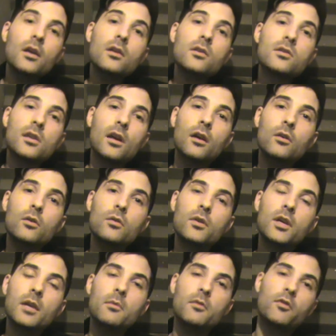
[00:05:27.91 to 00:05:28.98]
So
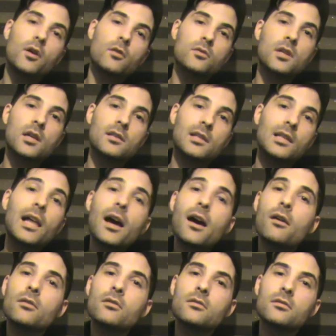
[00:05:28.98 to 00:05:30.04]
keep the vocals nice and
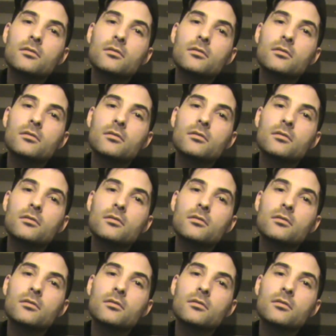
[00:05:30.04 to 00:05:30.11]
loud,